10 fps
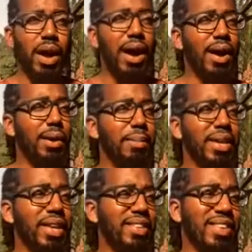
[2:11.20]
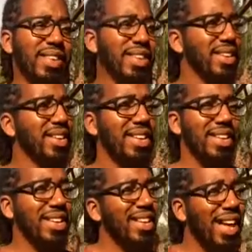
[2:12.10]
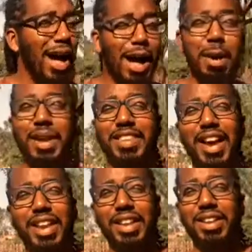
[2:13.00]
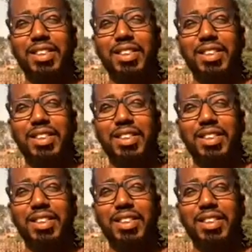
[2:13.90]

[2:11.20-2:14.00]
I'm excited.